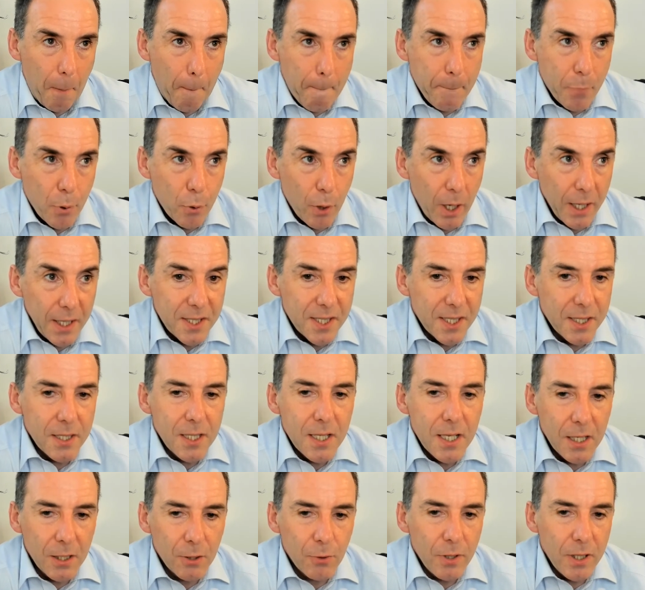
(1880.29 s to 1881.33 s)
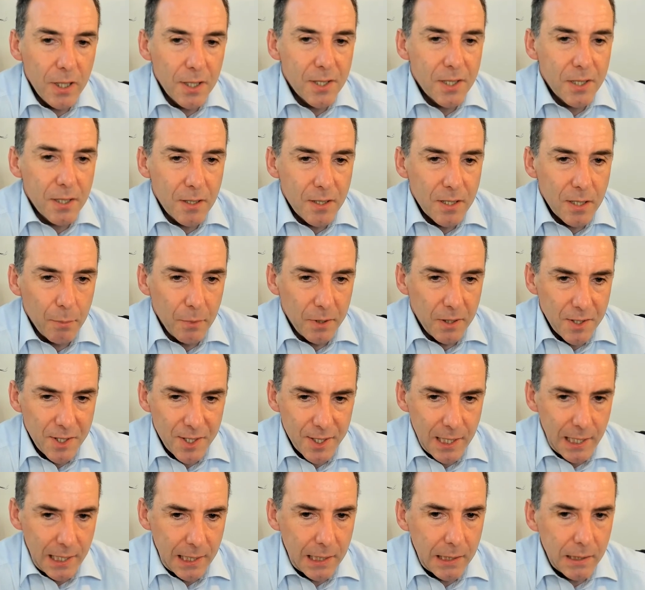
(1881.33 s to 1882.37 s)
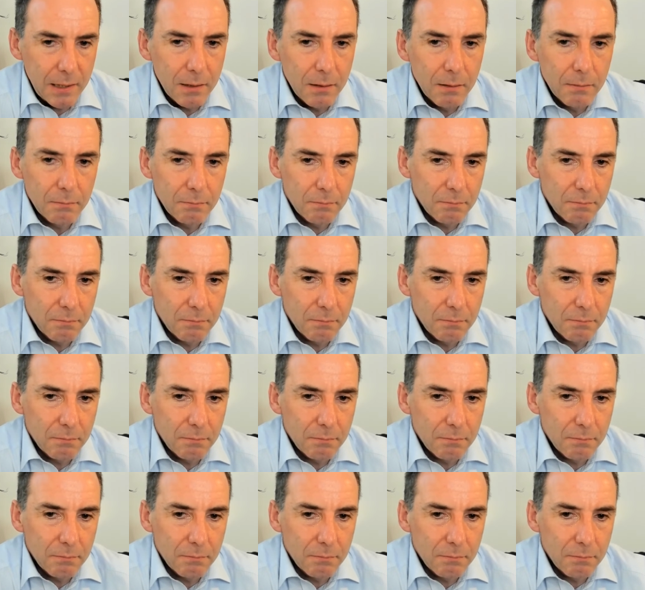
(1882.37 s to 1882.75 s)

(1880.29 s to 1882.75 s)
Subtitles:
price decrease in some of the silicon,